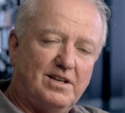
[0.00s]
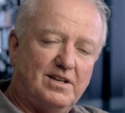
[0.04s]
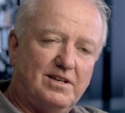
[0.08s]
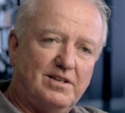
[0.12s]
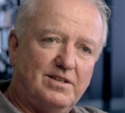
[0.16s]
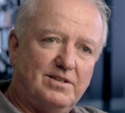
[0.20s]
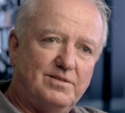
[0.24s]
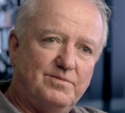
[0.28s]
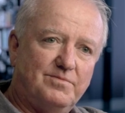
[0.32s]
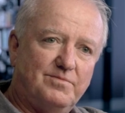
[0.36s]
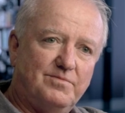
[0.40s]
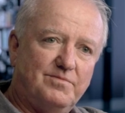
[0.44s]

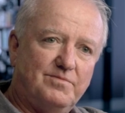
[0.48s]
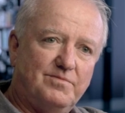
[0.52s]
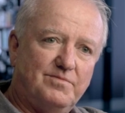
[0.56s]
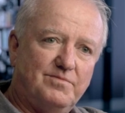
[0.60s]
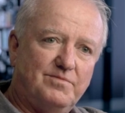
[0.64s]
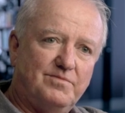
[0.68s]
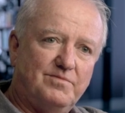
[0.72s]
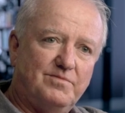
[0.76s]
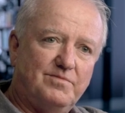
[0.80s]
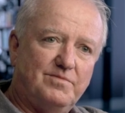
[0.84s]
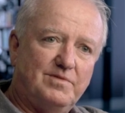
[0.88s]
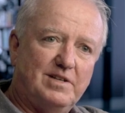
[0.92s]
um,
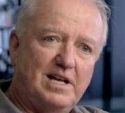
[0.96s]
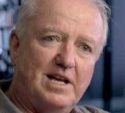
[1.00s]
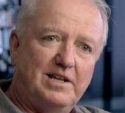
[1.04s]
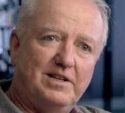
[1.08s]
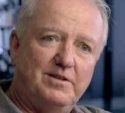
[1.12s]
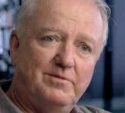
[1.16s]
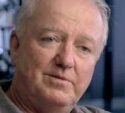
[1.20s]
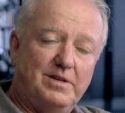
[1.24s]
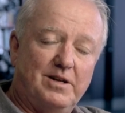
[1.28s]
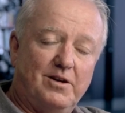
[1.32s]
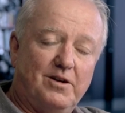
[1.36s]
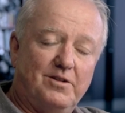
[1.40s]

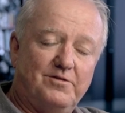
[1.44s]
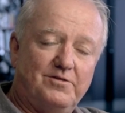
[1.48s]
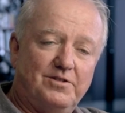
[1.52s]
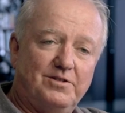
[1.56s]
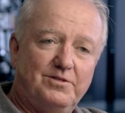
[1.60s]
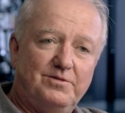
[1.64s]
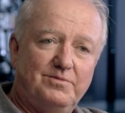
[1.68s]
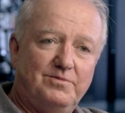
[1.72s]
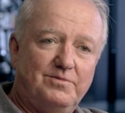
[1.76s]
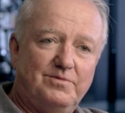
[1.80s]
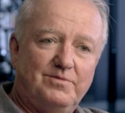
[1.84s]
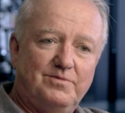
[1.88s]
and
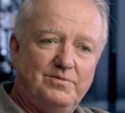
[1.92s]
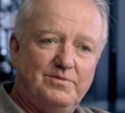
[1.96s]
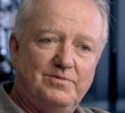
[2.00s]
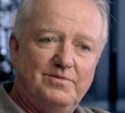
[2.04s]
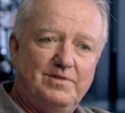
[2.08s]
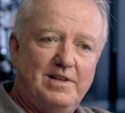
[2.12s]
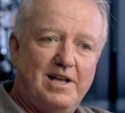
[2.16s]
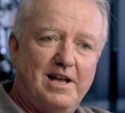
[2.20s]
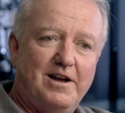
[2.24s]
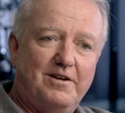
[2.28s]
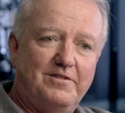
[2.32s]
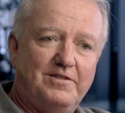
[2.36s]
often
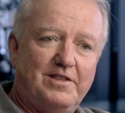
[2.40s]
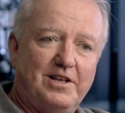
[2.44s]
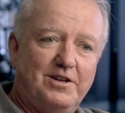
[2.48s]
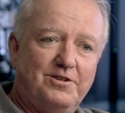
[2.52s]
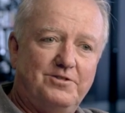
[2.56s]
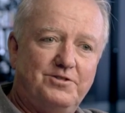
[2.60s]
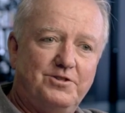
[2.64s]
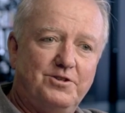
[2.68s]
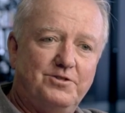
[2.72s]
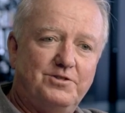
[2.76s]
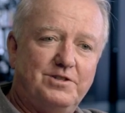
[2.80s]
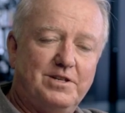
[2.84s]
now if
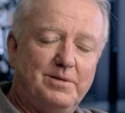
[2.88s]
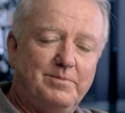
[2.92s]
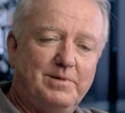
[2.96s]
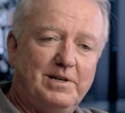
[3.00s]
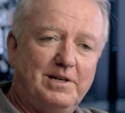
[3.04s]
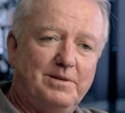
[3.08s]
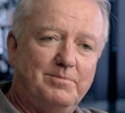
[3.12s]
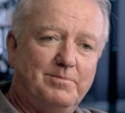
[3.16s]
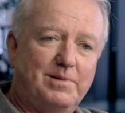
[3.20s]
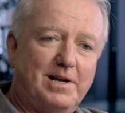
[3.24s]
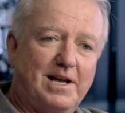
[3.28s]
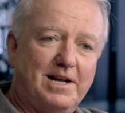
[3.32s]
they'd shoot
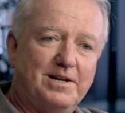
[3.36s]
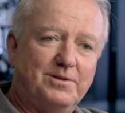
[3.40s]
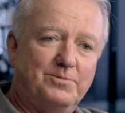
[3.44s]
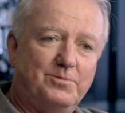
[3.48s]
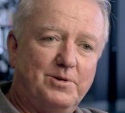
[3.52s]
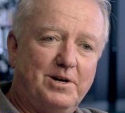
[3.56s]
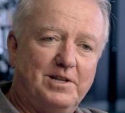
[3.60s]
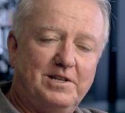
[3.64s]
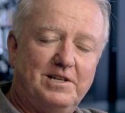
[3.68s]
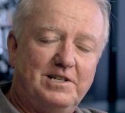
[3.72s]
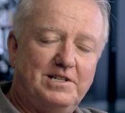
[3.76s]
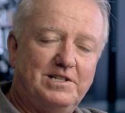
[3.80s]
something in black
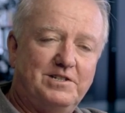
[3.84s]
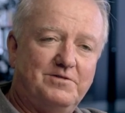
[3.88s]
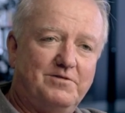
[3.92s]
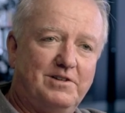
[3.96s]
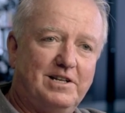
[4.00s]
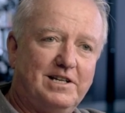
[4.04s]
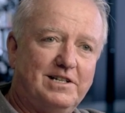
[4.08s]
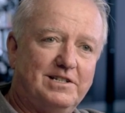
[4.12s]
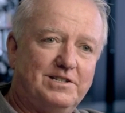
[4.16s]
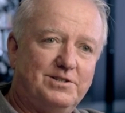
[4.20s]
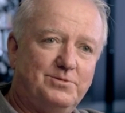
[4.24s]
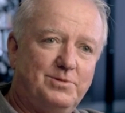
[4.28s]
and white, they just
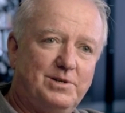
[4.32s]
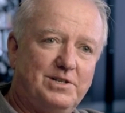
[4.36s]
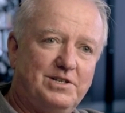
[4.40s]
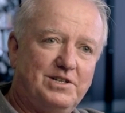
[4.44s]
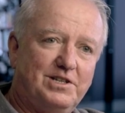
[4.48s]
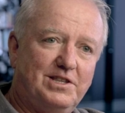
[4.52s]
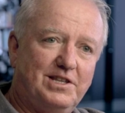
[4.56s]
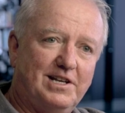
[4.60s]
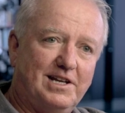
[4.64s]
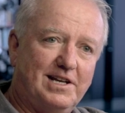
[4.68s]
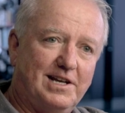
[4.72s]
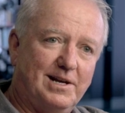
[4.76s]
flick a
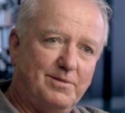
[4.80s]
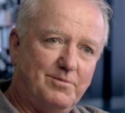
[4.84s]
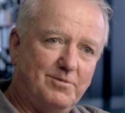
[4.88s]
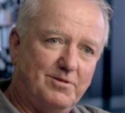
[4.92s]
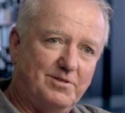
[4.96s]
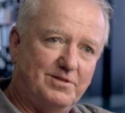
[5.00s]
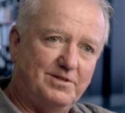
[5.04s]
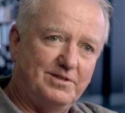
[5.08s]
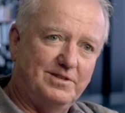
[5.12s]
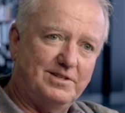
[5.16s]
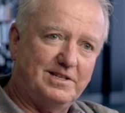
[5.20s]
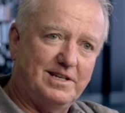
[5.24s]
switch in the
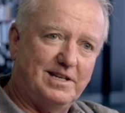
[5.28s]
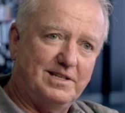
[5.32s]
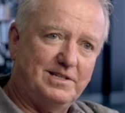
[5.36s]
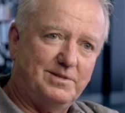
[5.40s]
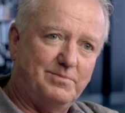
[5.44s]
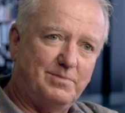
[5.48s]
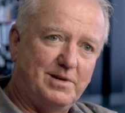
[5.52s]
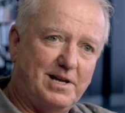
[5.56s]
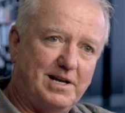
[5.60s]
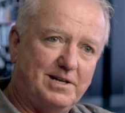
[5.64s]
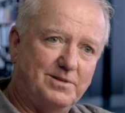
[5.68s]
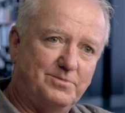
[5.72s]
camera and say
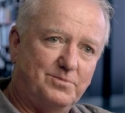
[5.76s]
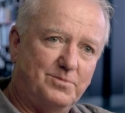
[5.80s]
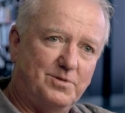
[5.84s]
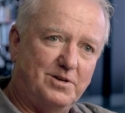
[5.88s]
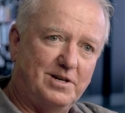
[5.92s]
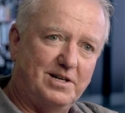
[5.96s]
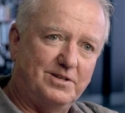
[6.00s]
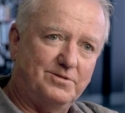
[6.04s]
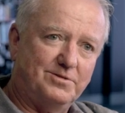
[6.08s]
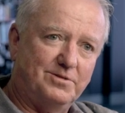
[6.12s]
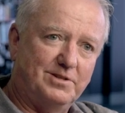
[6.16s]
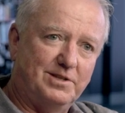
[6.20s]
it's black and
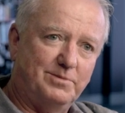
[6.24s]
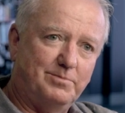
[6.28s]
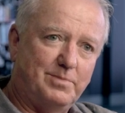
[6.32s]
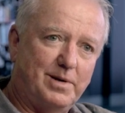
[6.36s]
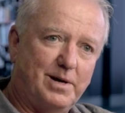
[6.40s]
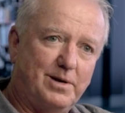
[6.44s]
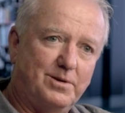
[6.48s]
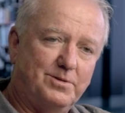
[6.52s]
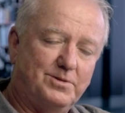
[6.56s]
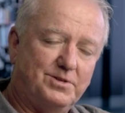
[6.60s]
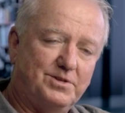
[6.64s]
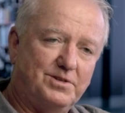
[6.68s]
white or in
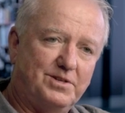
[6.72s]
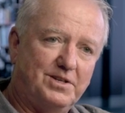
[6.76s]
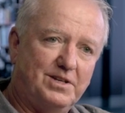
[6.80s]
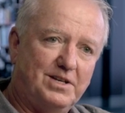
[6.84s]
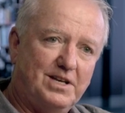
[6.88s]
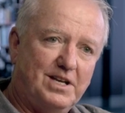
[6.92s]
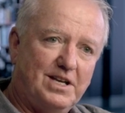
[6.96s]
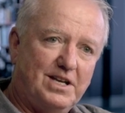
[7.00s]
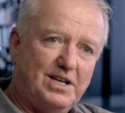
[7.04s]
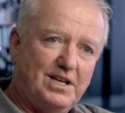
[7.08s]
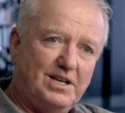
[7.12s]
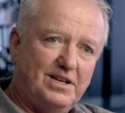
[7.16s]
post.
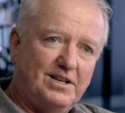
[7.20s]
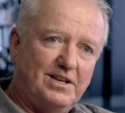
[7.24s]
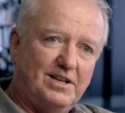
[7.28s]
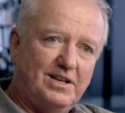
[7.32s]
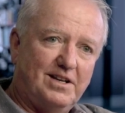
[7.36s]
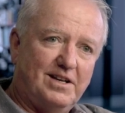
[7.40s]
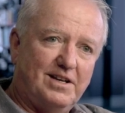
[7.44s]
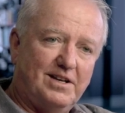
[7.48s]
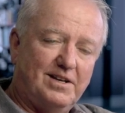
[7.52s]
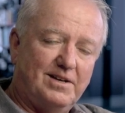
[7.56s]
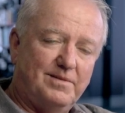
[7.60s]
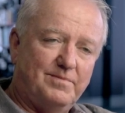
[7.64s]

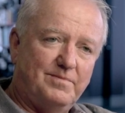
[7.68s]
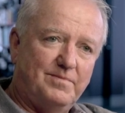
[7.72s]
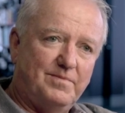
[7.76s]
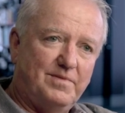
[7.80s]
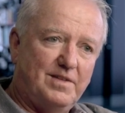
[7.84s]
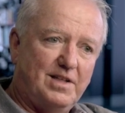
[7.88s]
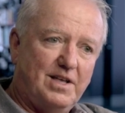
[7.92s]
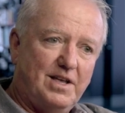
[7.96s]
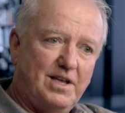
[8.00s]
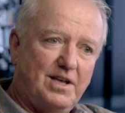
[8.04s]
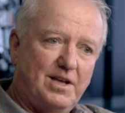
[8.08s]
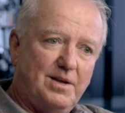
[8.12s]

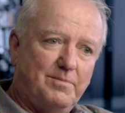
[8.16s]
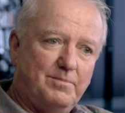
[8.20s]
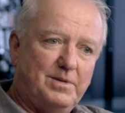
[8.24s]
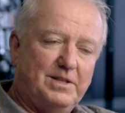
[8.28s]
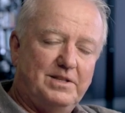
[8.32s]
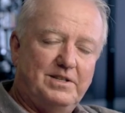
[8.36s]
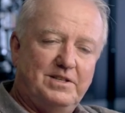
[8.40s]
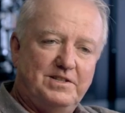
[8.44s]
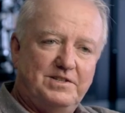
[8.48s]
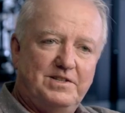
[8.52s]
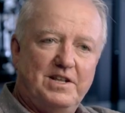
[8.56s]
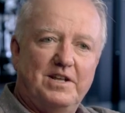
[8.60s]
Um,
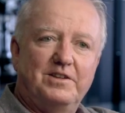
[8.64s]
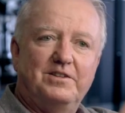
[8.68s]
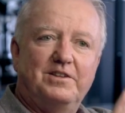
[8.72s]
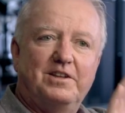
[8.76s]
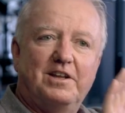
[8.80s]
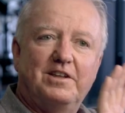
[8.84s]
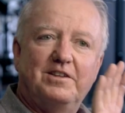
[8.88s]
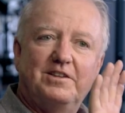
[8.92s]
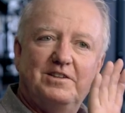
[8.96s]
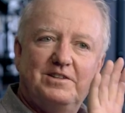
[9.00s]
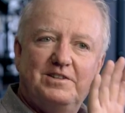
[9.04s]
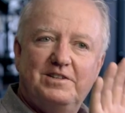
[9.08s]
but there's
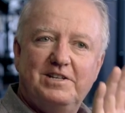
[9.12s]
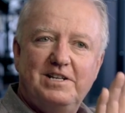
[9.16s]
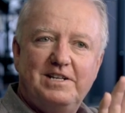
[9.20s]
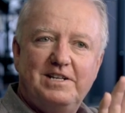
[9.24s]
another